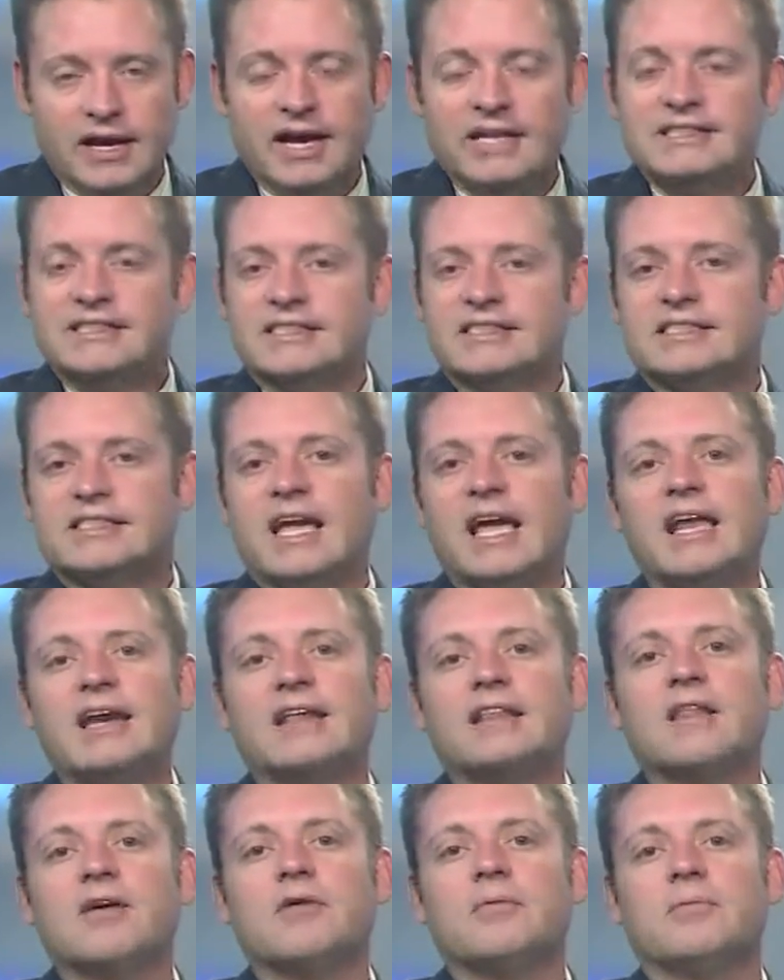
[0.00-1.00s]
As a
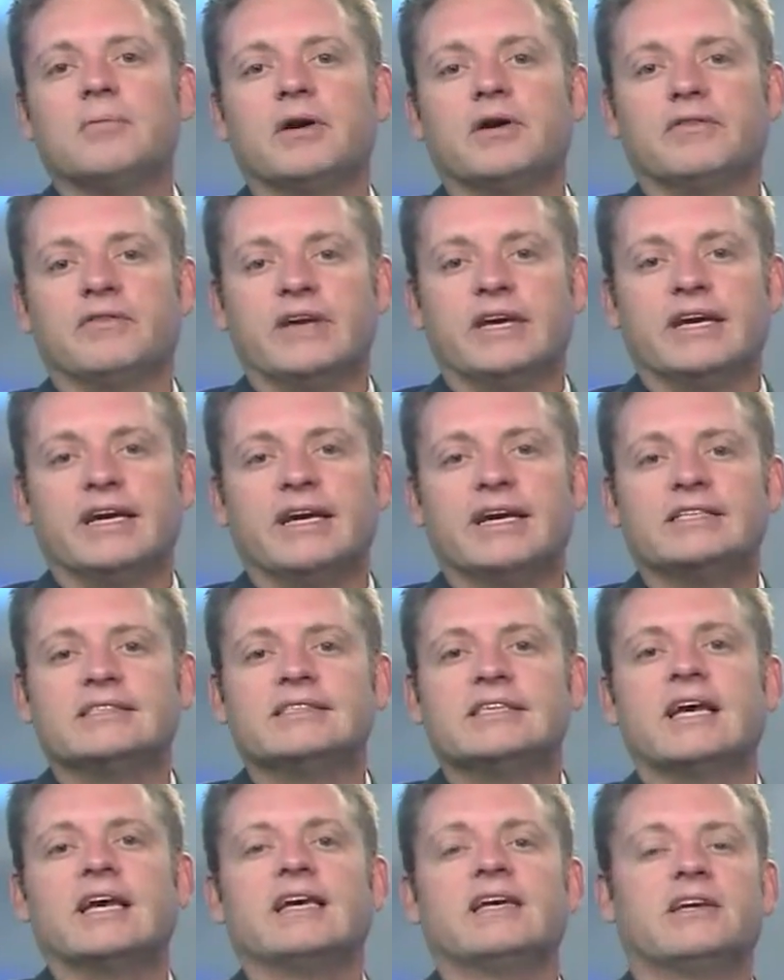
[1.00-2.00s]
standalone movie,
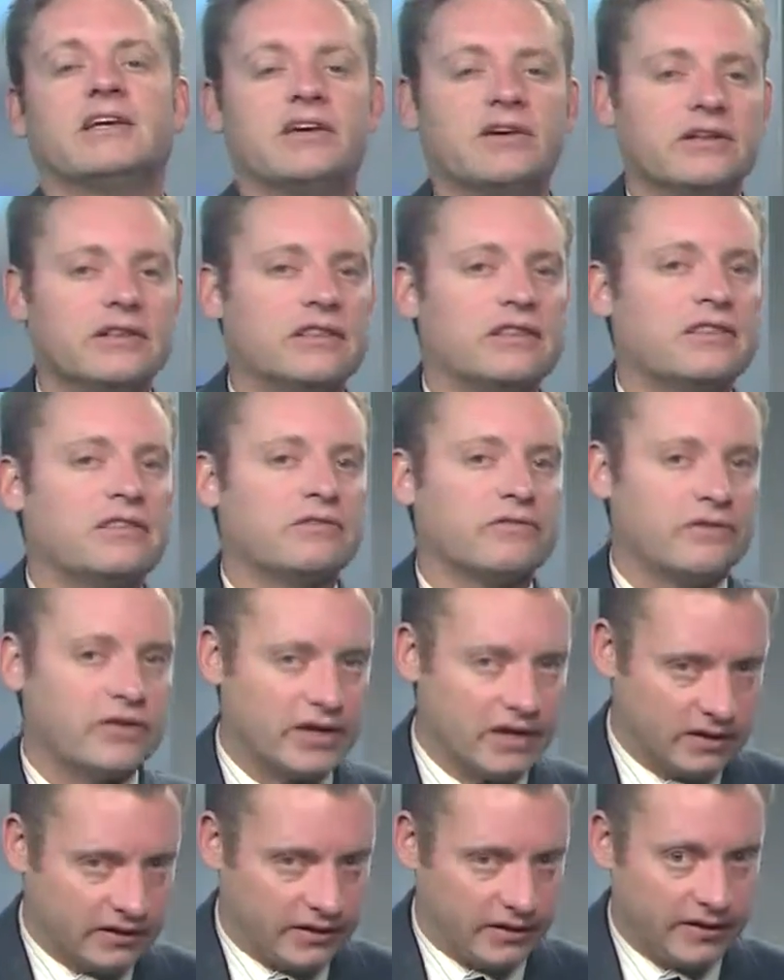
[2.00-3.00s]
it's a good
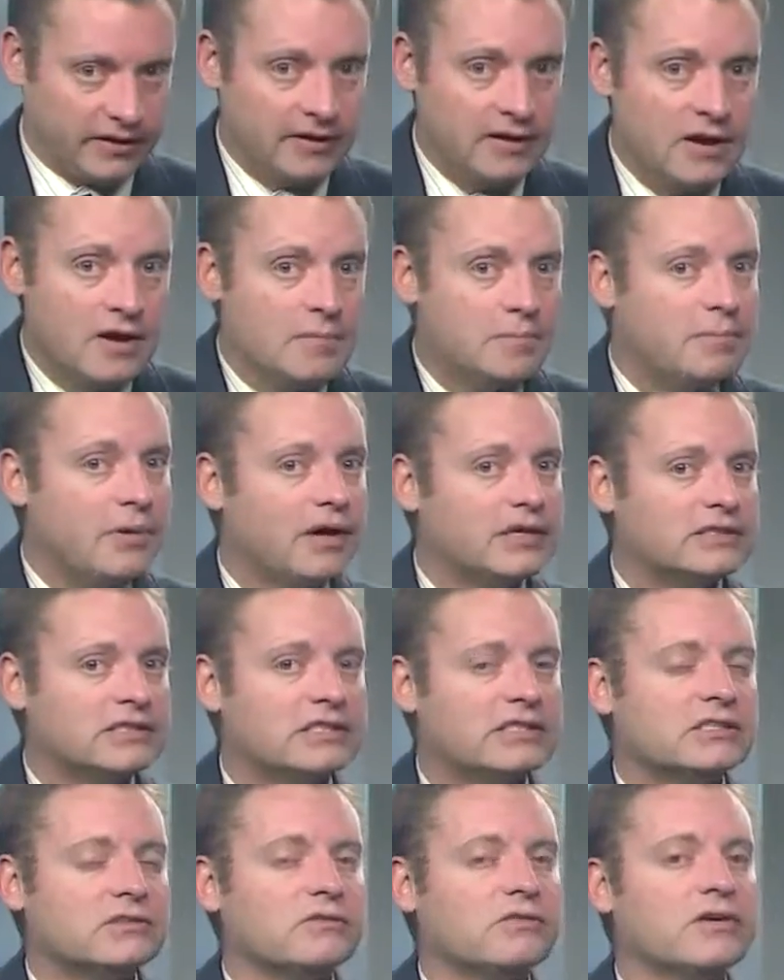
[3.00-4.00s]
thriller, but
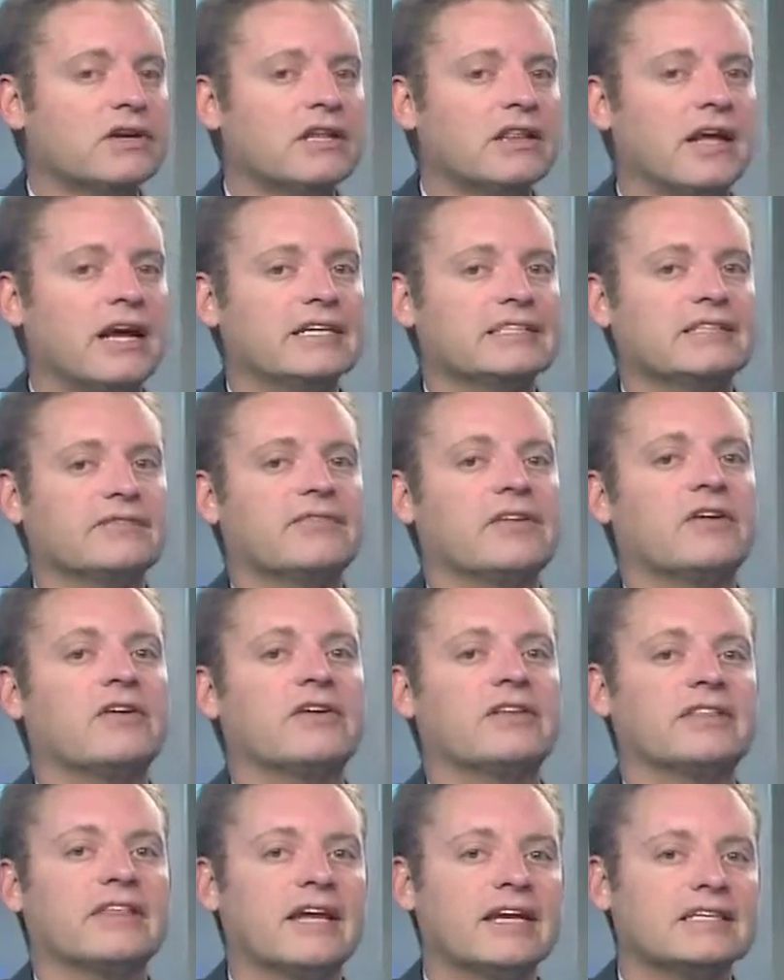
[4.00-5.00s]
just realize if
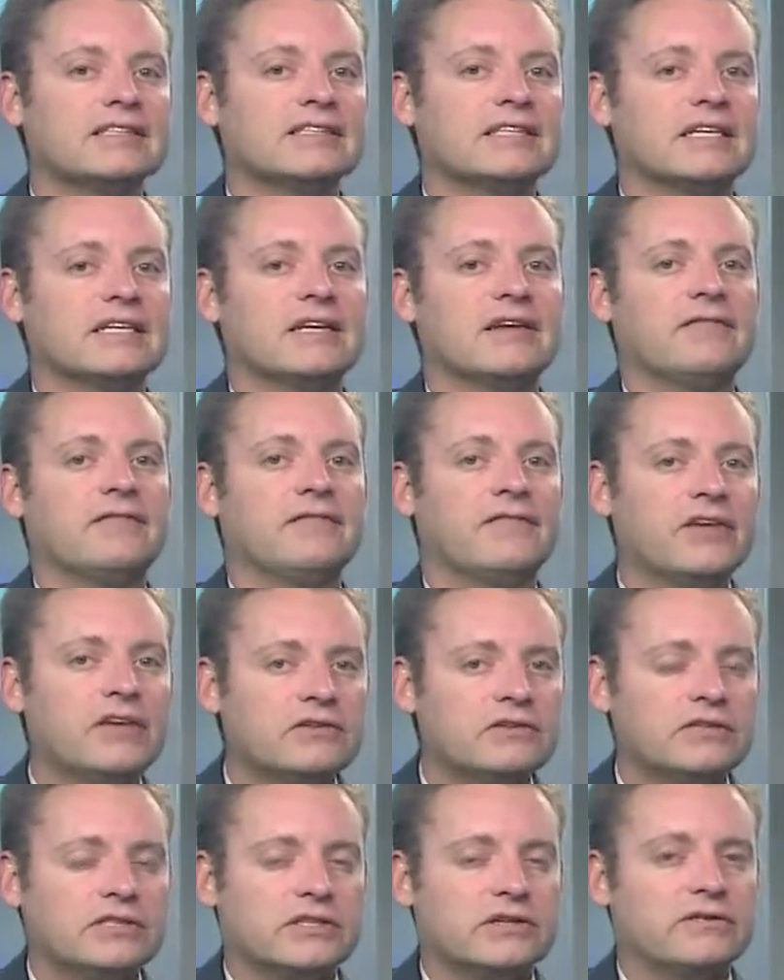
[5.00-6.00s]
there are things that
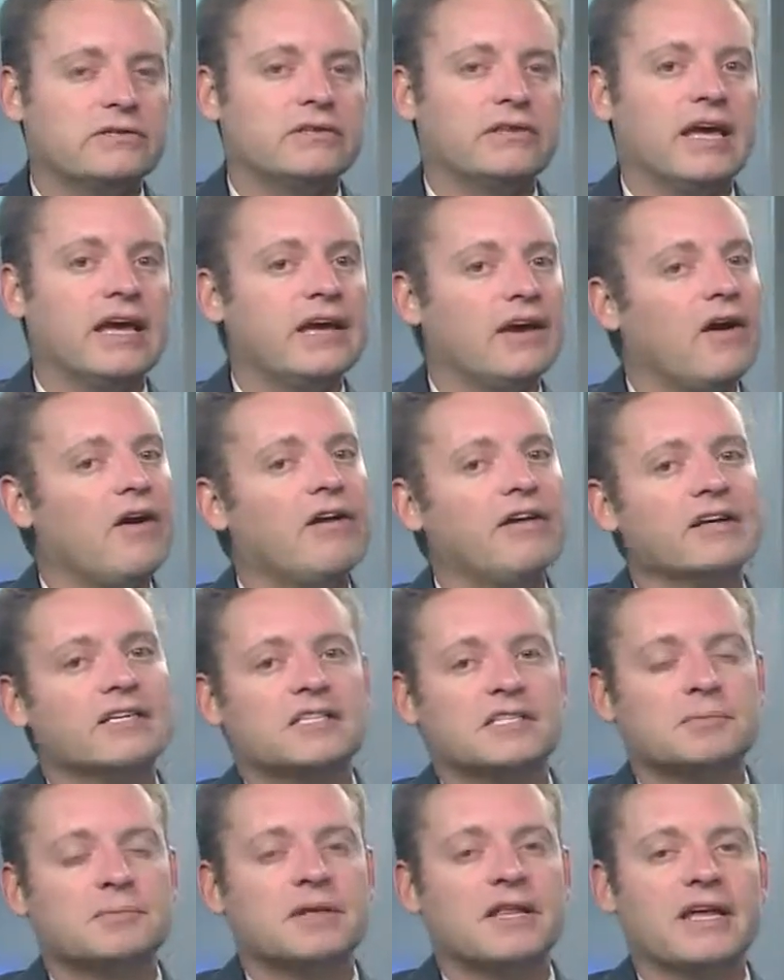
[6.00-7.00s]
confuse you, they are
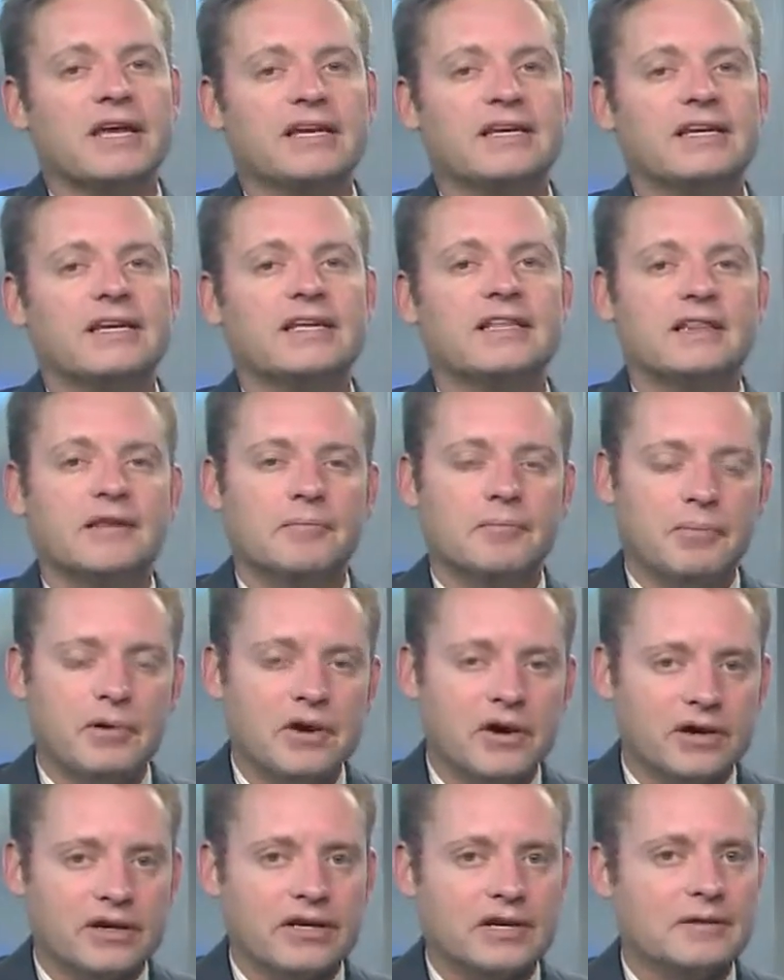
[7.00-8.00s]
explained in the
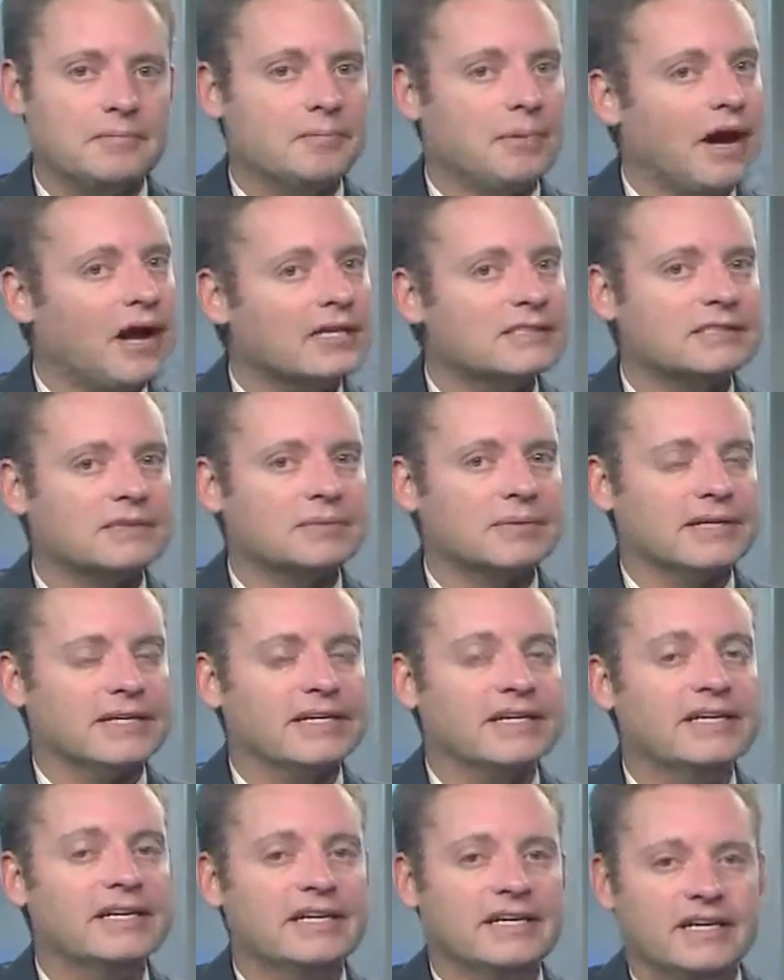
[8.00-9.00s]
book and
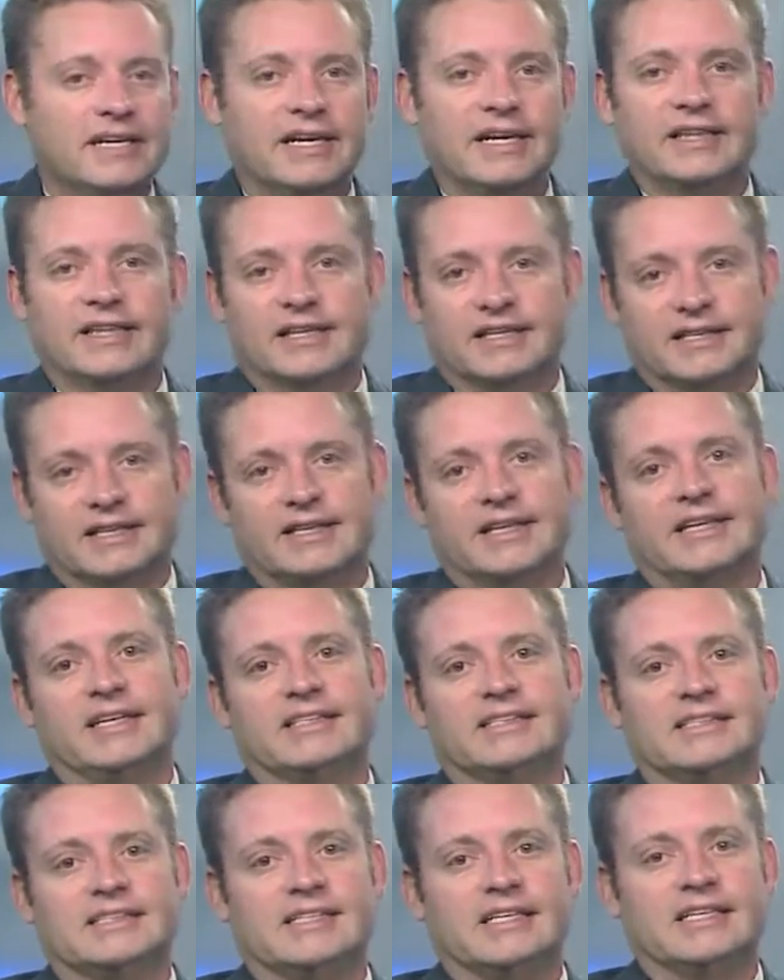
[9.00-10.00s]
possibly in the
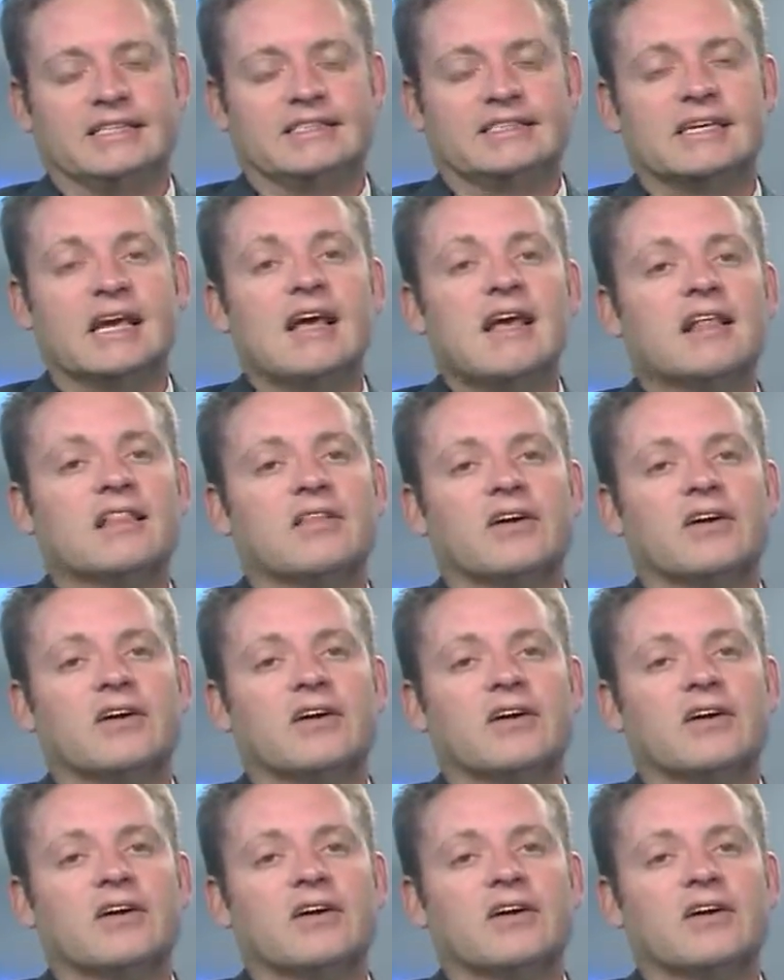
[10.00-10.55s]
deleted scenes.